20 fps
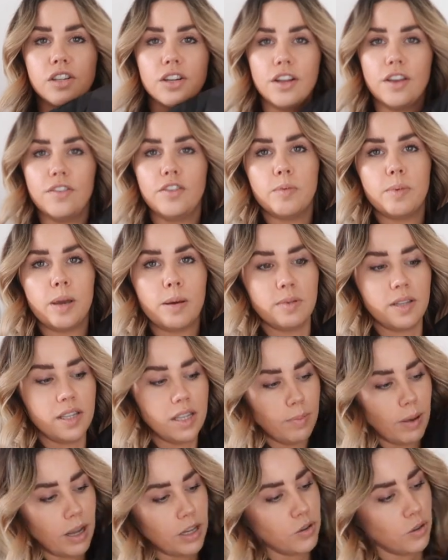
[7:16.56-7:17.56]
don't know if you'll be able to
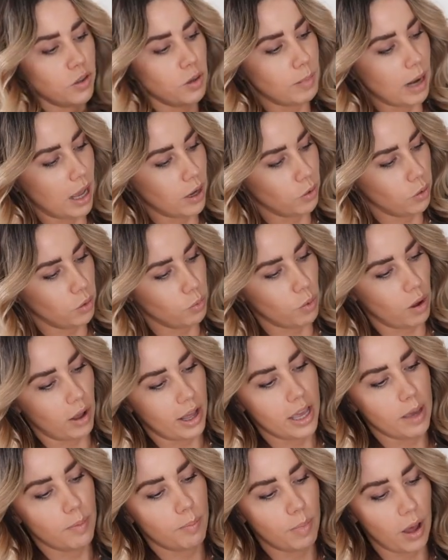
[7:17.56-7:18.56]
see better on the black or the
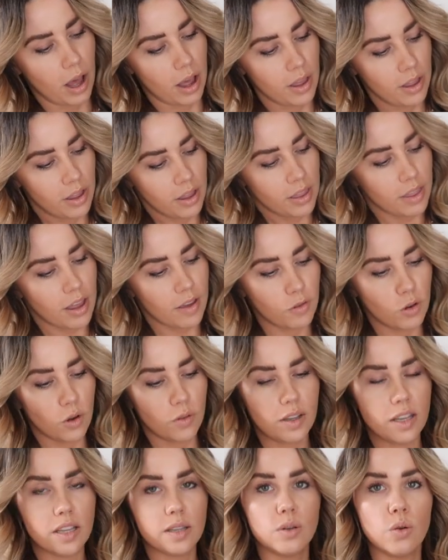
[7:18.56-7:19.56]
white, but they've got
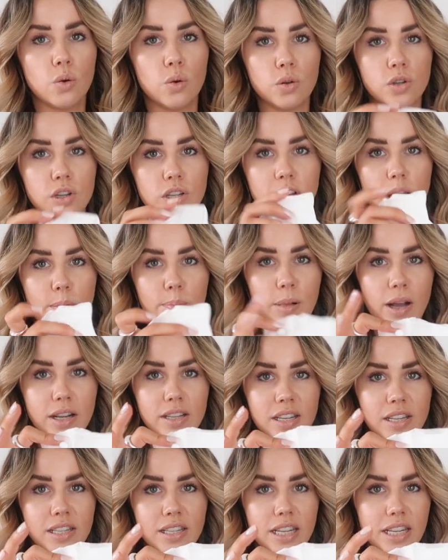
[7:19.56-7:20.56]
these gorgeous like
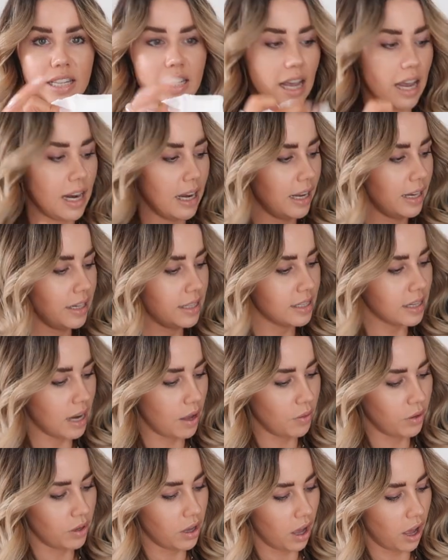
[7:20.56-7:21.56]
button detailings
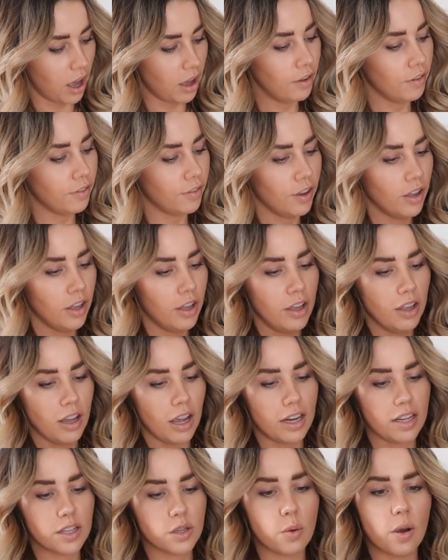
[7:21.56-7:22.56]
down the cuff,
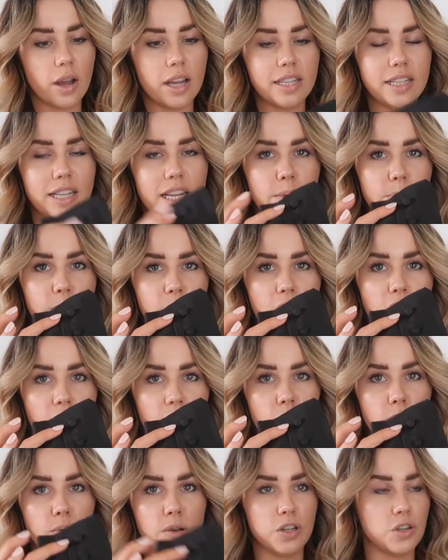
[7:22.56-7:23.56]
and it's quite a deep
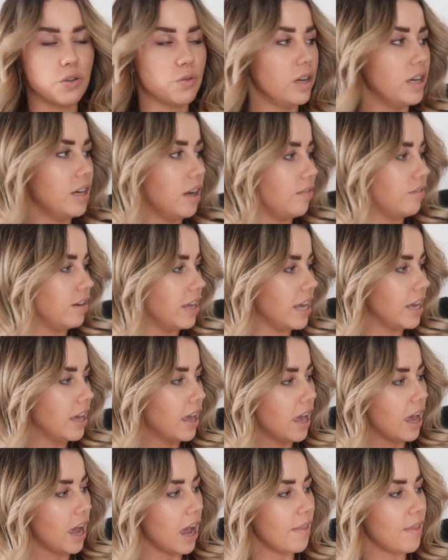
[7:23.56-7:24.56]
cuff, which is really lovely.
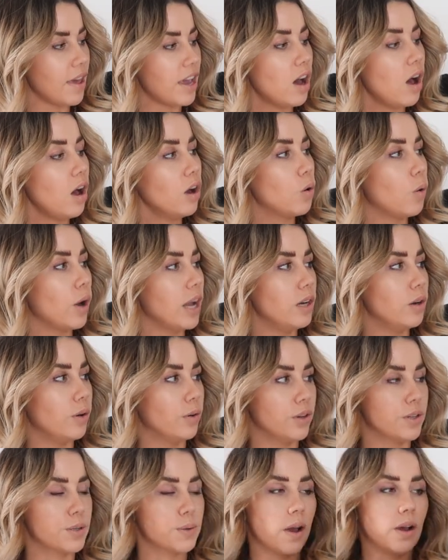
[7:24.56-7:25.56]
And they are quite
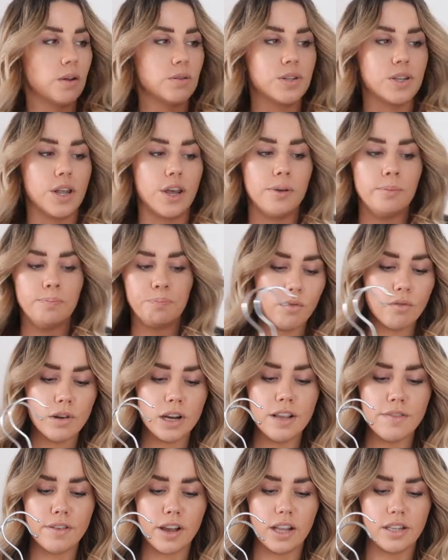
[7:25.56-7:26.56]
long as well, so
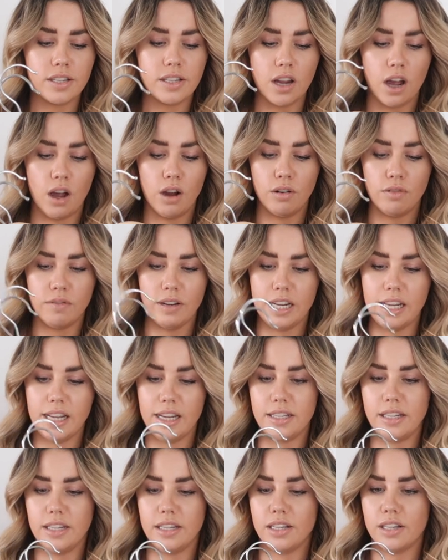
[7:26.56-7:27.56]
really versatile, really
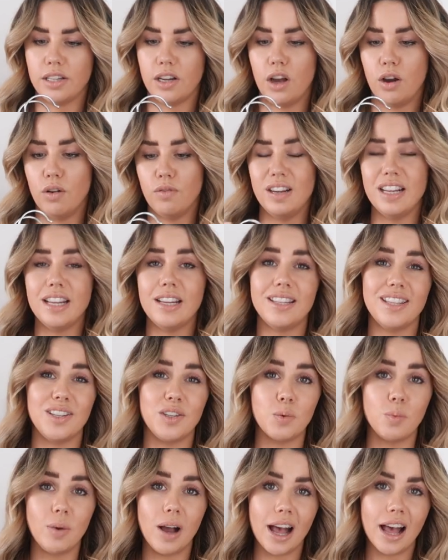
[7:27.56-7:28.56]
easy to style, really easy
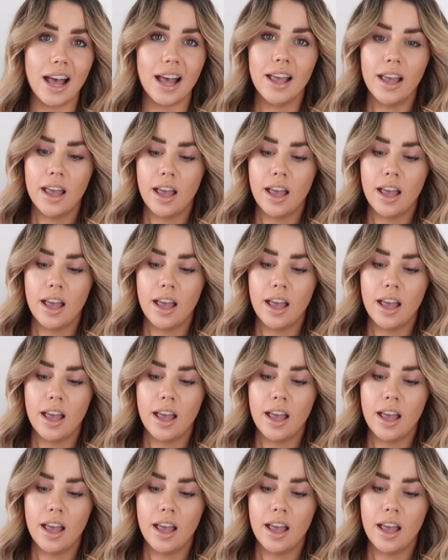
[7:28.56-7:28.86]
to wear.